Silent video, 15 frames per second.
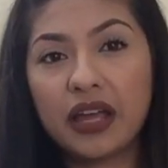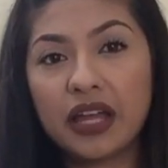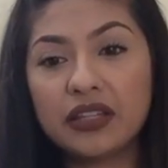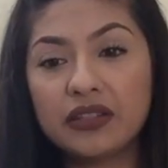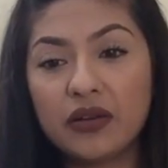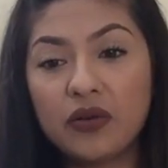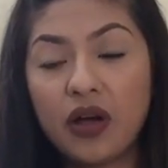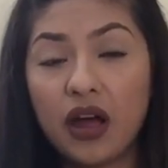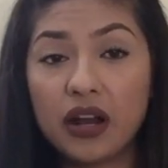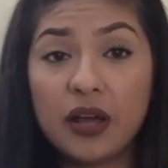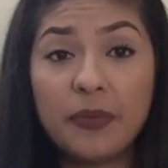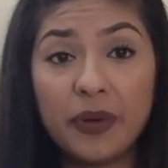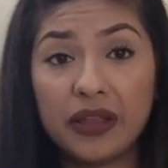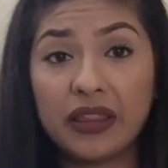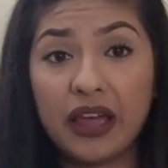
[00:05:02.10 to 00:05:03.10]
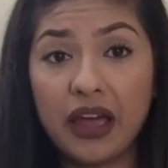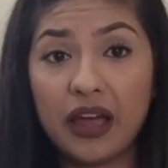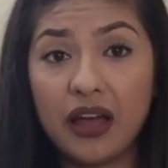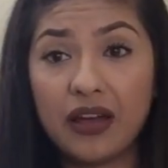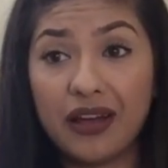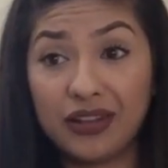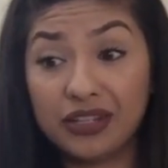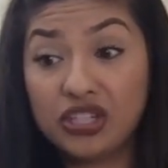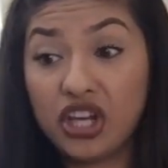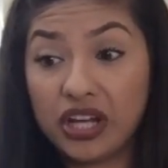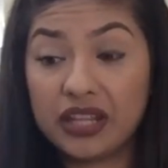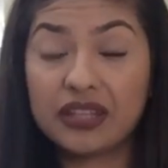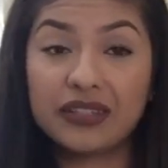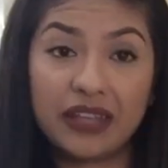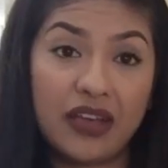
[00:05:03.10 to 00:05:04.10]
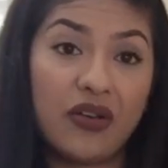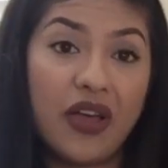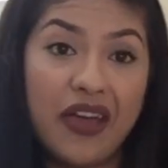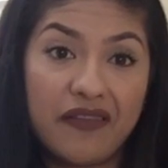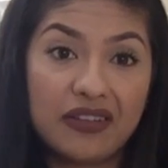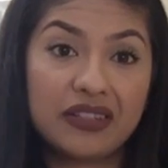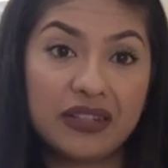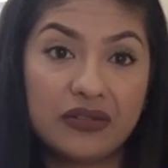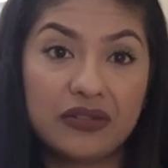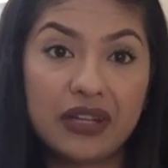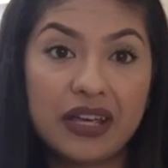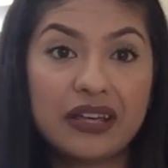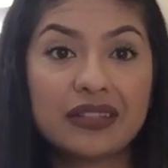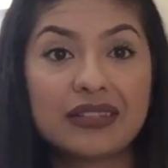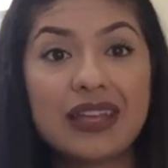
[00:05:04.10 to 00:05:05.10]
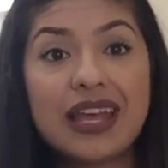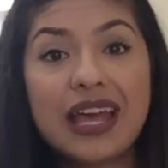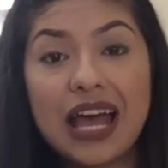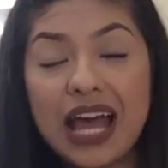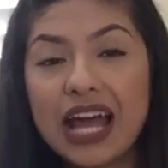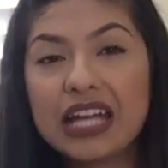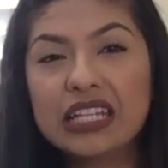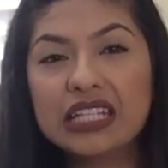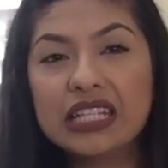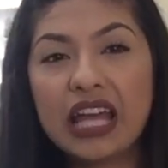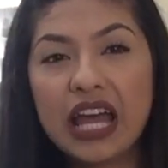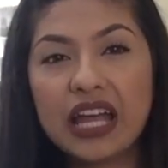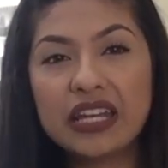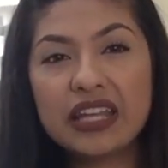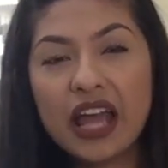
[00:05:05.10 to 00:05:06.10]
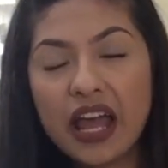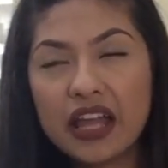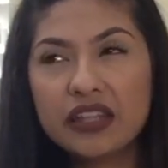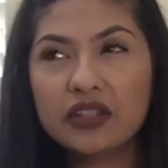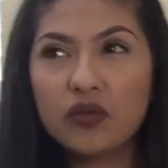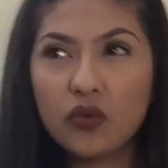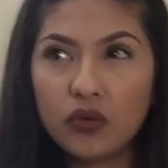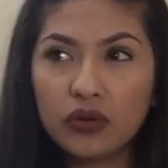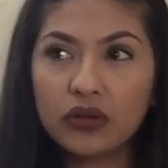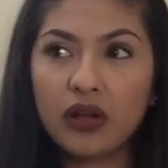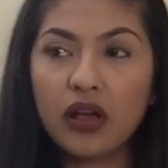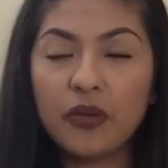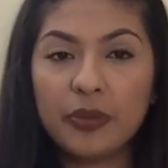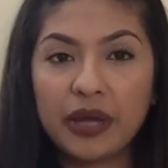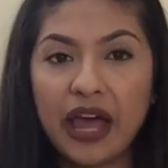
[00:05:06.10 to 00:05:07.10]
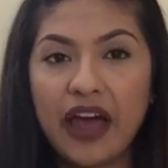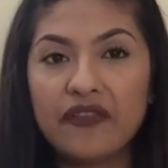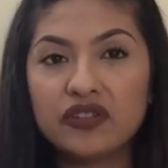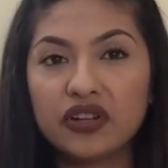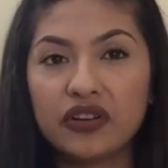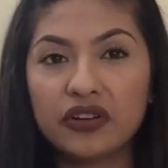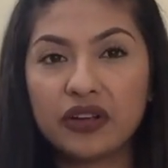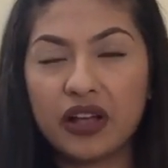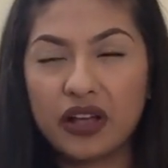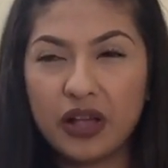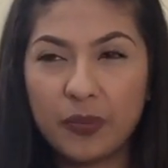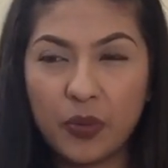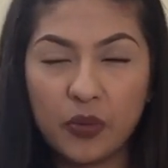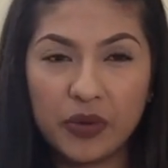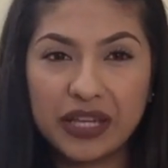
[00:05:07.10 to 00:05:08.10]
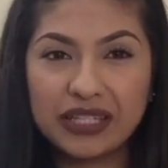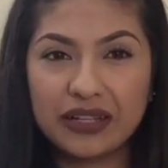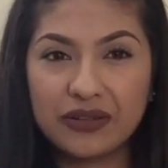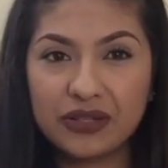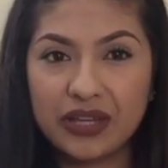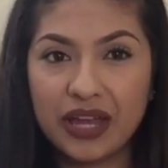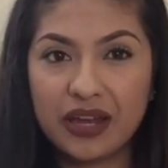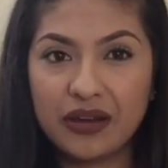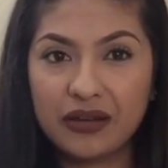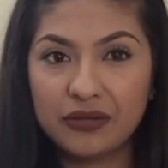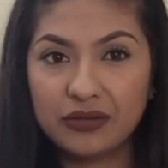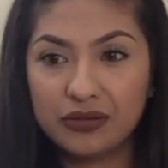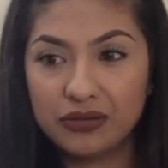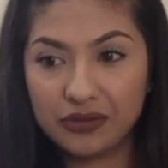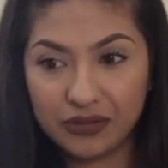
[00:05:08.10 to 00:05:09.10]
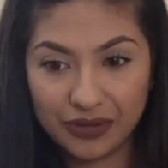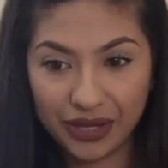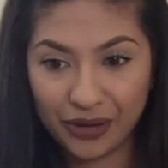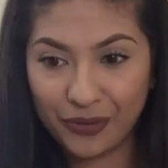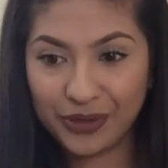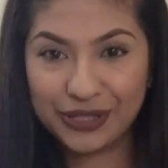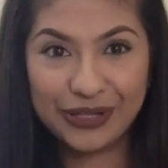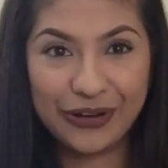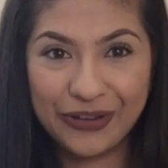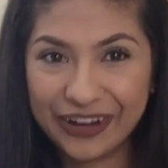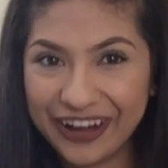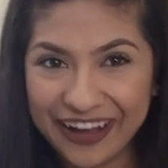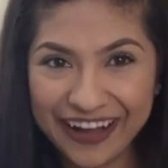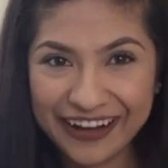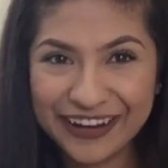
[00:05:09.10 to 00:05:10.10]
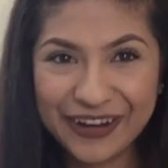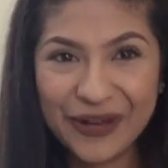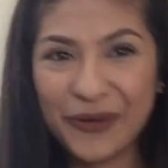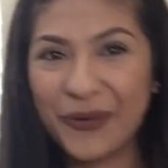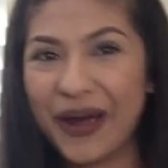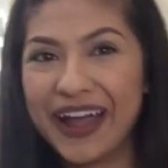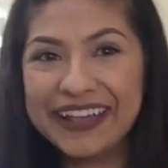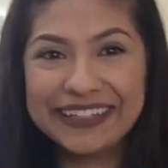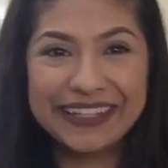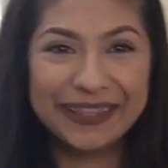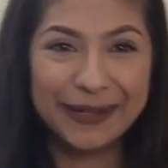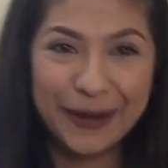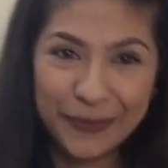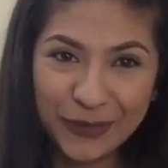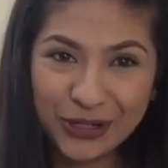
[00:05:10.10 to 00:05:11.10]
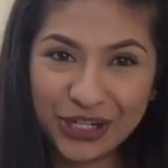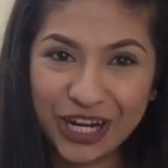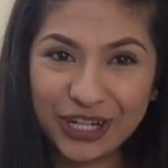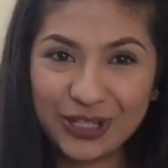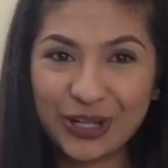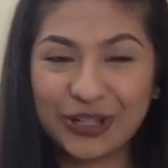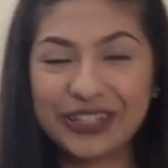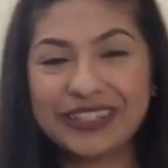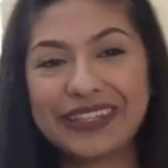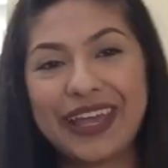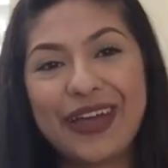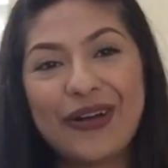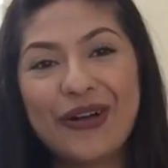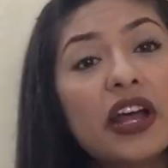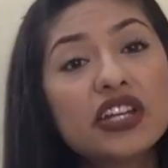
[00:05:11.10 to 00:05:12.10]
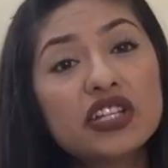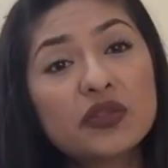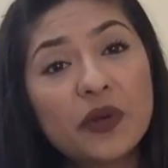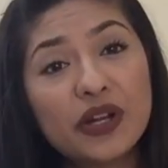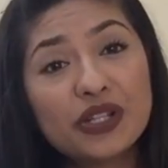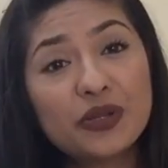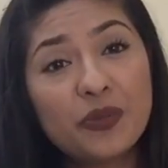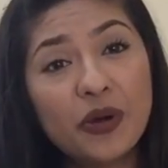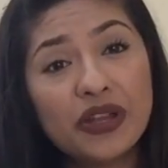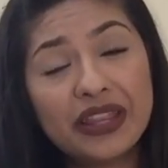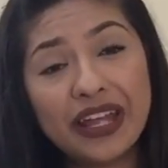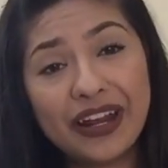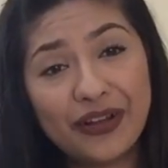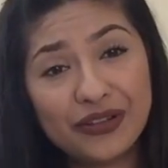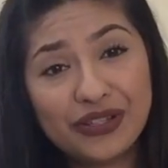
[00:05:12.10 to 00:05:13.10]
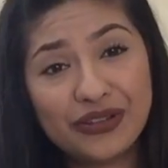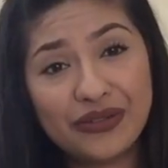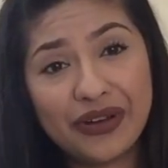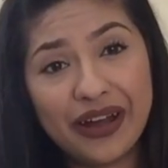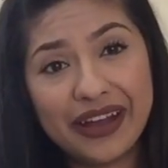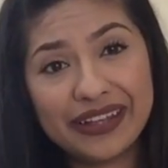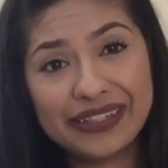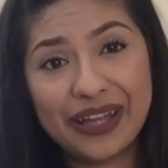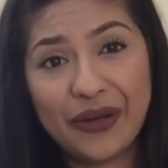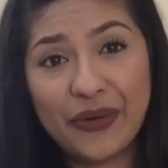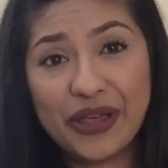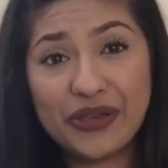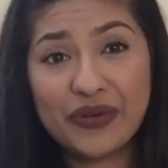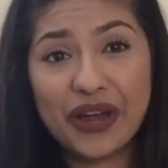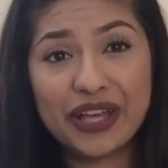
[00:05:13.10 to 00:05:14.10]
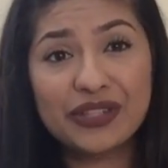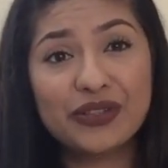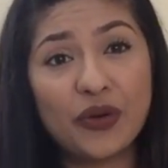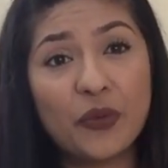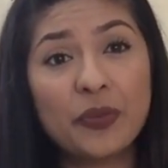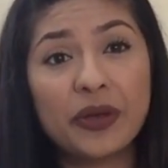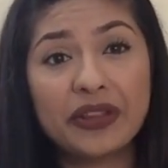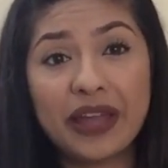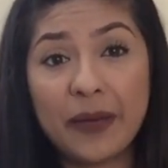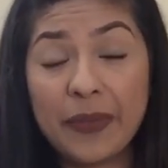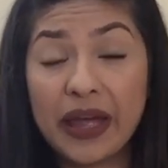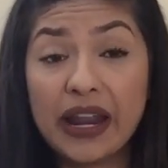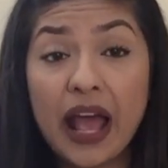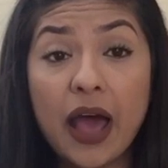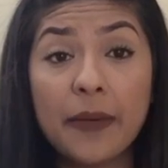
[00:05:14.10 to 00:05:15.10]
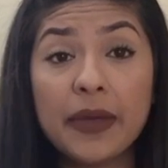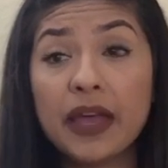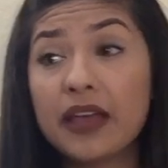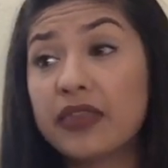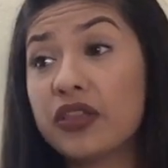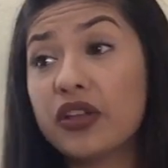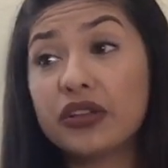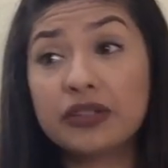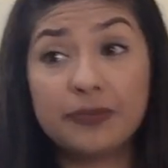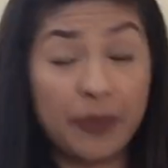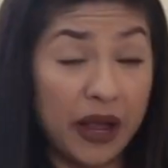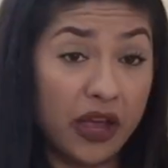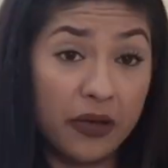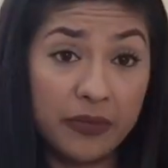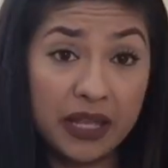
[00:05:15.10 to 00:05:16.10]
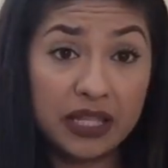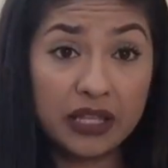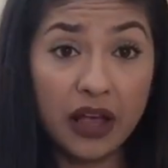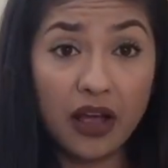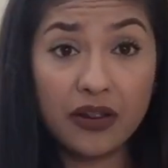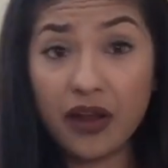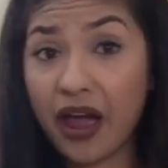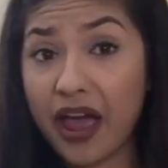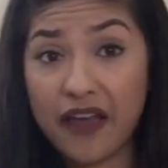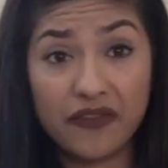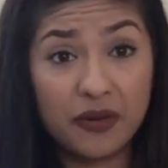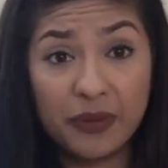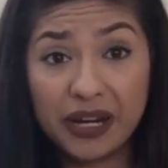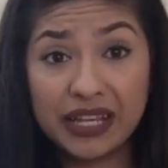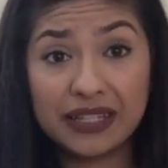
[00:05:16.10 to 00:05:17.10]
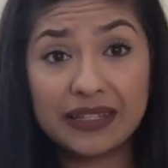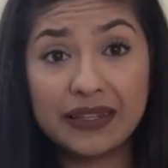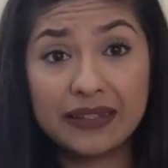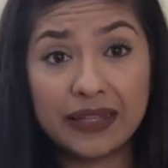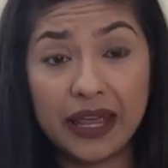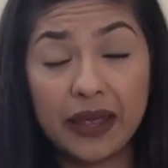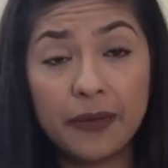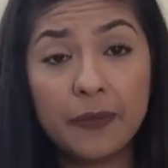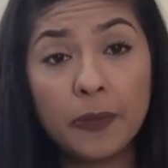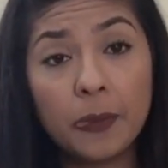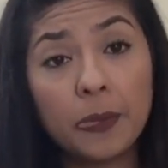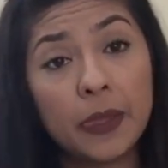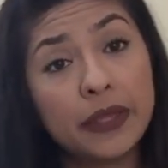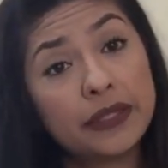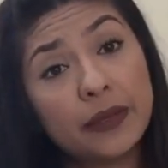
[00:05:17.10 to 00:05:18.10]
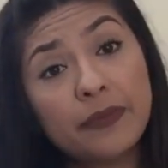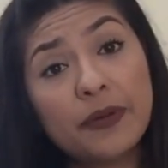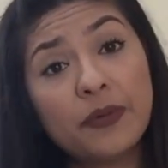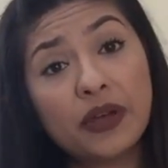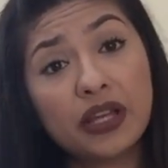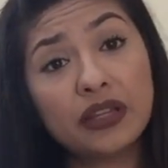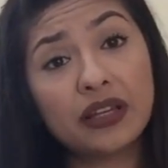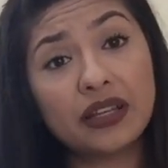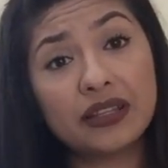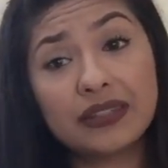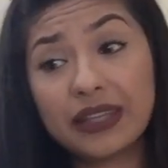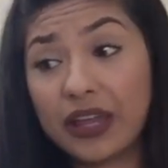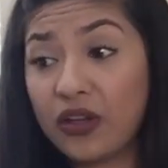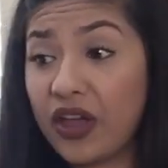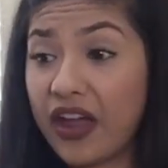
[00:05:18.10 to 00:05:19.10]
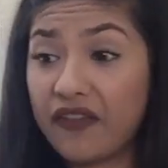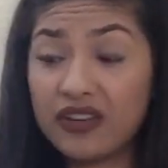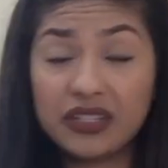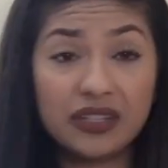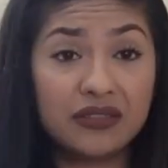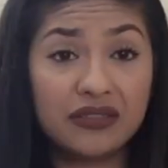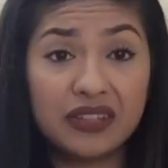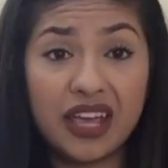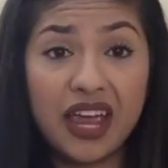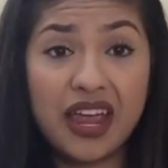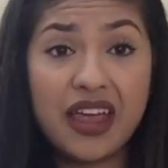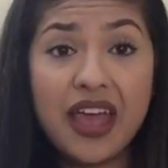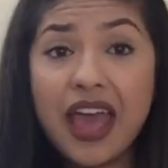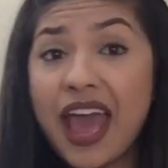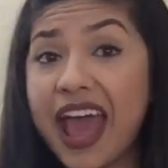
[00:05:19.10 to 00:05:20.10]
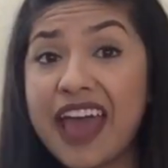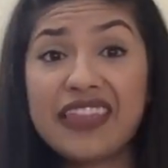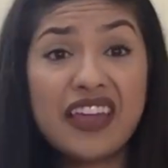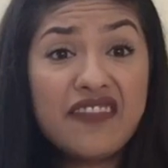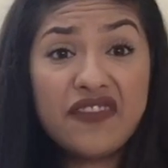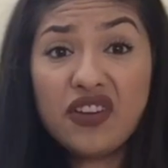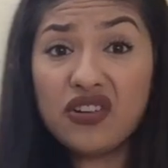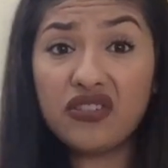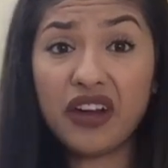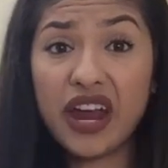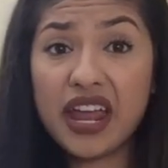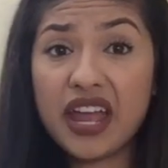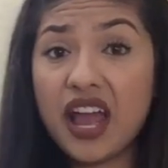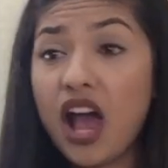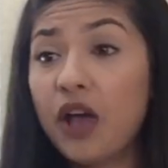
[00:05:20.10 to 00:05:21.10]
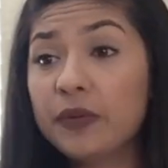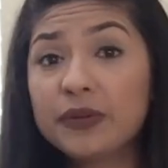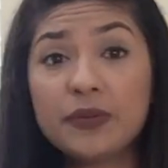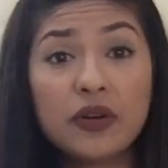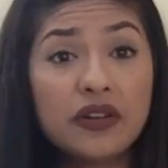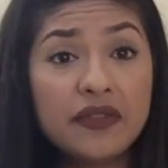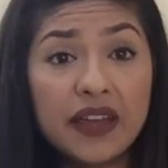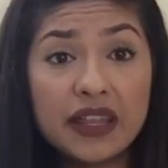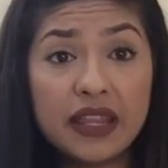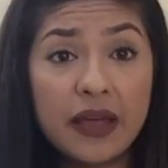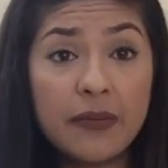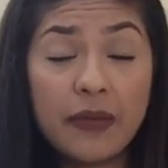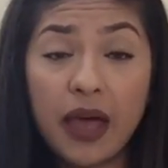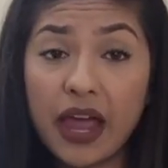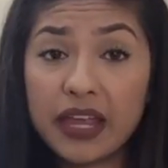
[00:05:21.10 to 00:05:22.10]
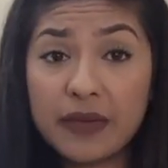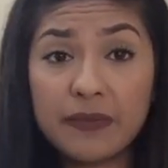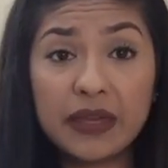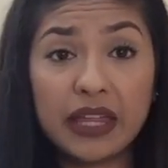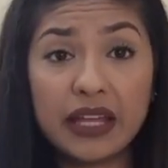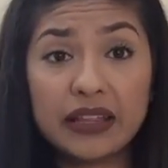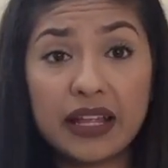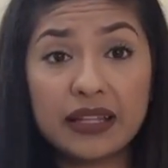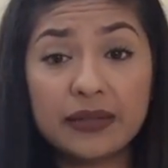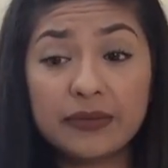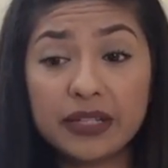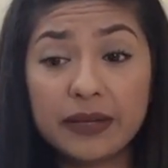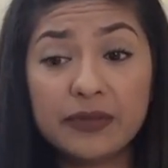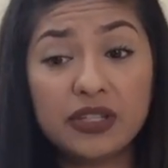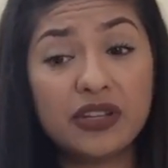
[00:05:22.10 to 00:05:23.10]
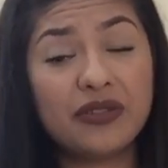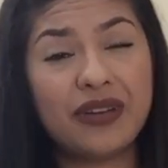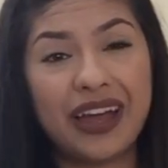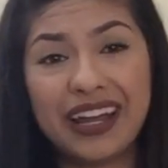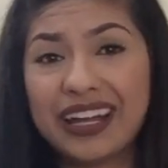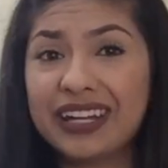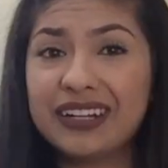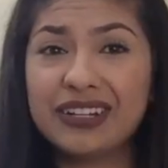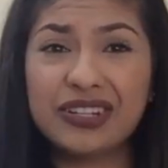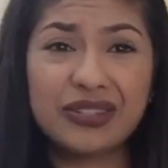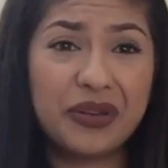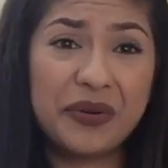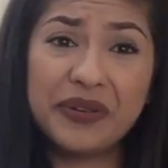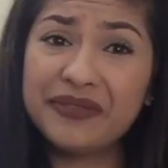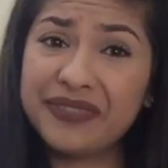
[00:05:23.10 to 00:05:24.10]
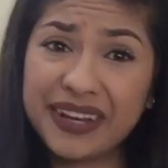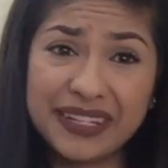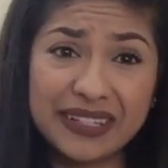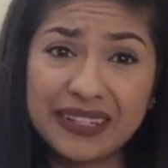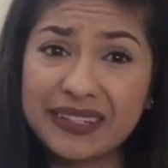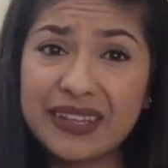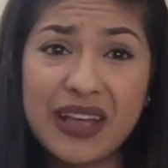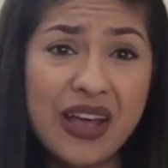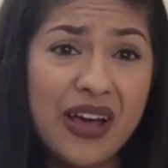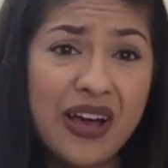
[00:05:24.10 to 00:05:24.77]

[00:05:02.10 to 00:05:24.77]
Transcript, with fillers: get so caught up on that, on checking the scale every single day. Cause I did that and yeah, it's cool and all, but after a couple weeks I was like, like what's going on you know why isn't the number changing on the scale i just wanted to point that out to you guys that way you guys don't build that bad habit and by all means not everybody is the same some people can look at the scale every single day and they feel great it helps motivate them i can be like that sometimes too i kind of just go in phases